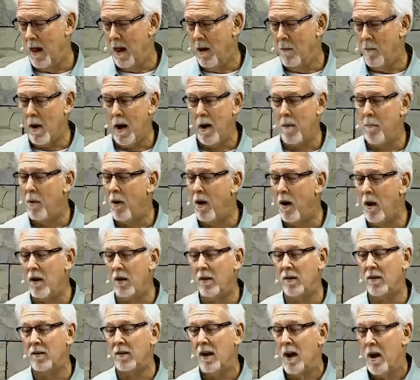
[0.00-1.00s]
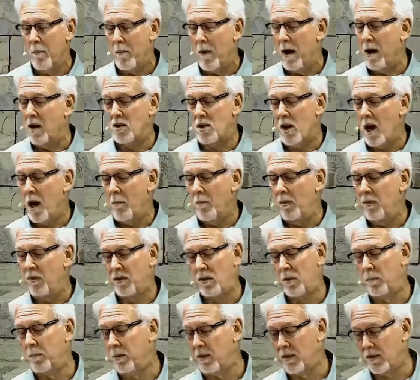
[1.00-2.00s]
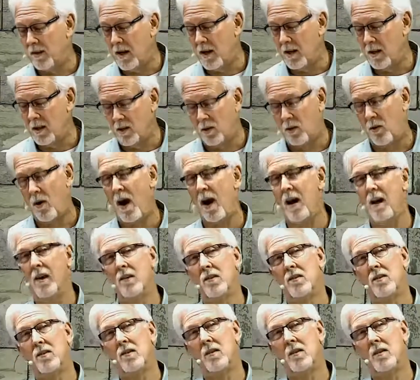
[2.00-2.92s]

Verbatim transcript: My Paul is my job is to present Christ